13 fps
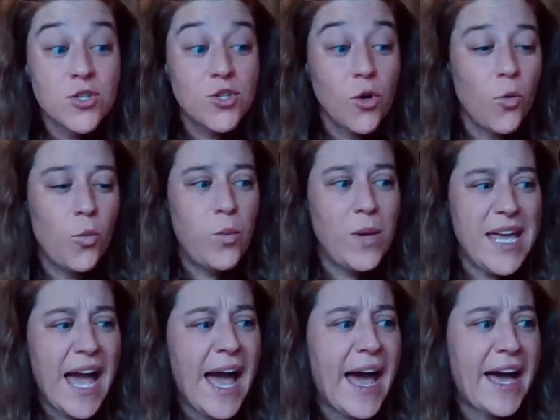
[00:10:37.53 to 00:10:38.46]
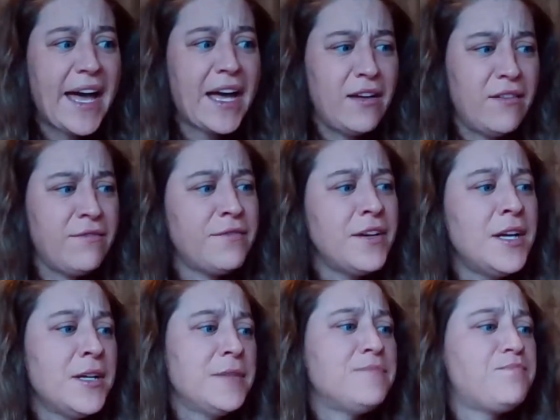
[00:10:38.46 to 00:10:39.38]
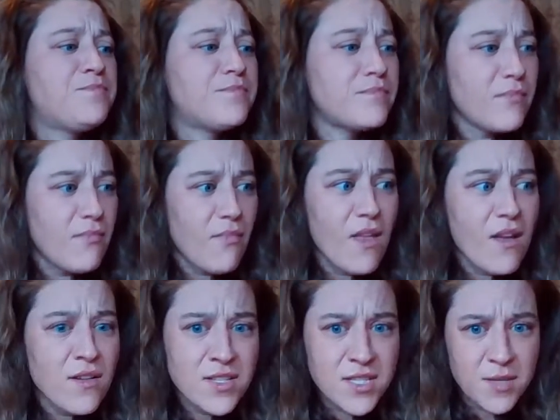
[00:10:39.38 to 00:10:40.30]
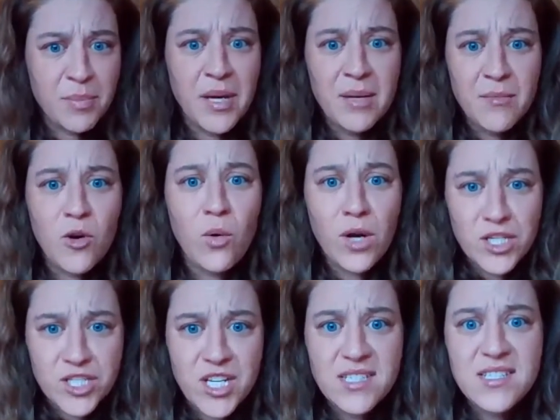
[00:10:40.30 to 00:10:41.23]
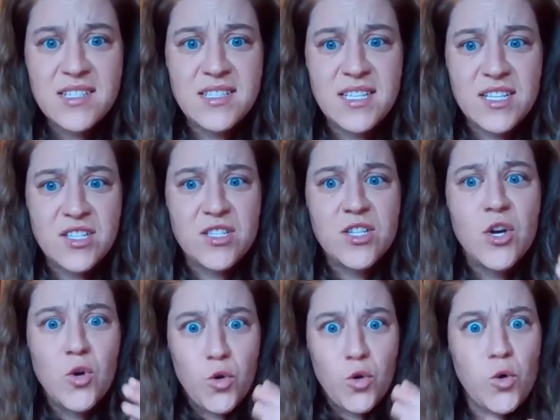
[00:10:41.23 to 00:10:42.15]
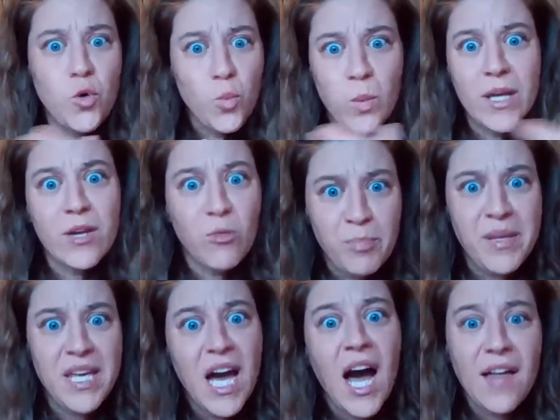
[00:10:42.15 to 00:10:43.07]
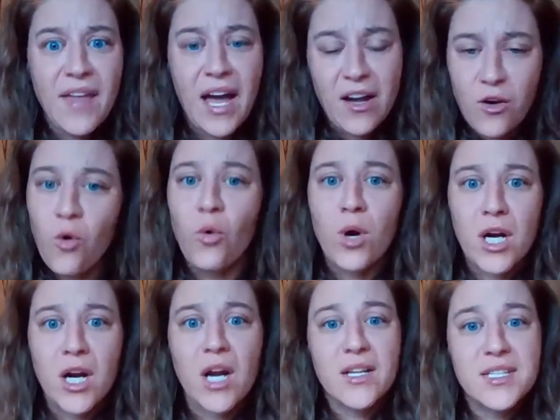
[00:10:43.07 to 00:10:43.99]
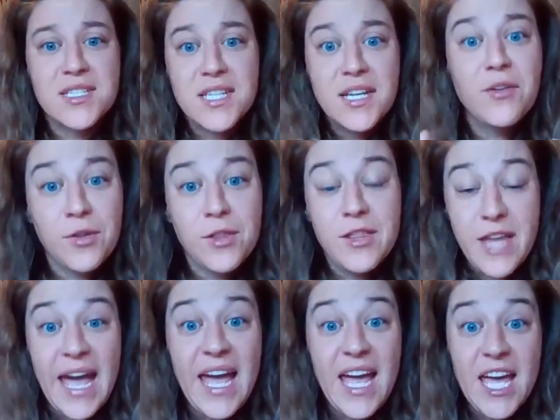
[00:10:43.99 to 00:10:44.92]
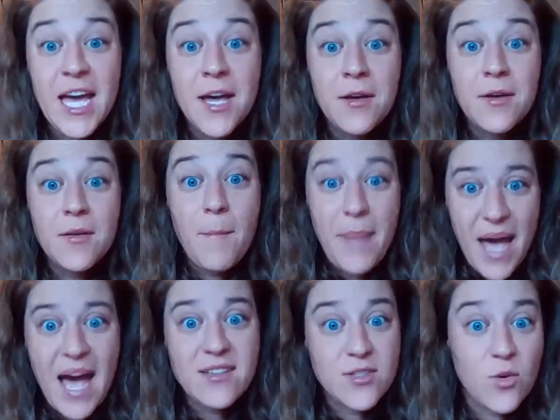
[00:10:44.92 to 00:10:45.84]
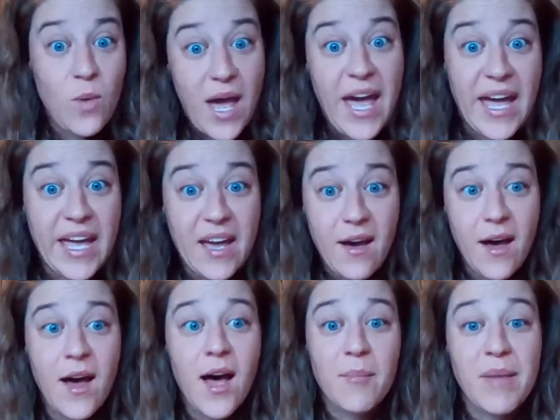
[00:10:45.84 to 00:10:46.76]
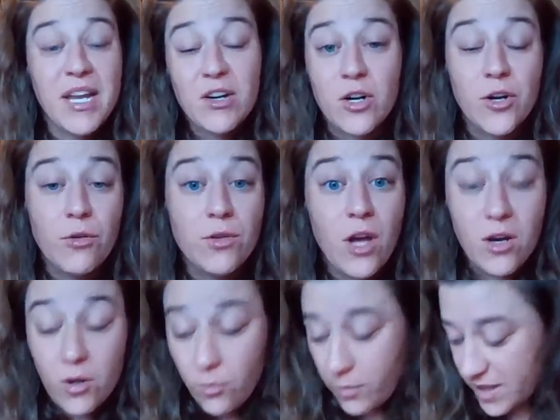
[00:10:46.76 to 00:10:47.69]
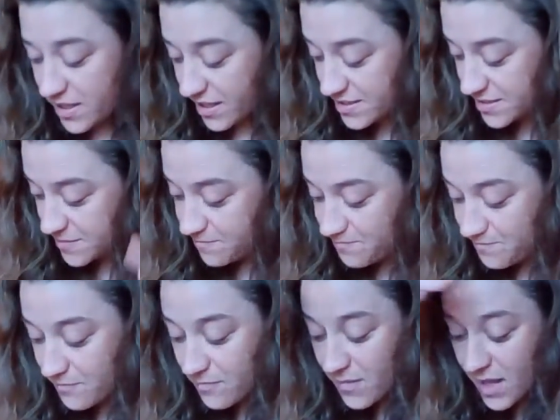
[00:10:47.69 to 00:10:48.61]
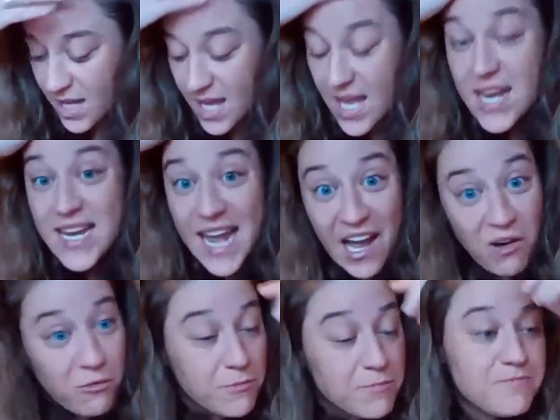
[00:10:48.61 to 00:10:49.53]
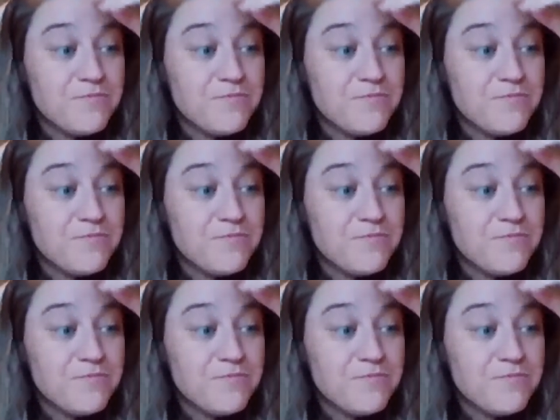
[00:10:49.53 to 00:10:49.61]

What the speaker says: So we have Supreme Court justices who will be on that court until they pass away, and are no longer with us. Now,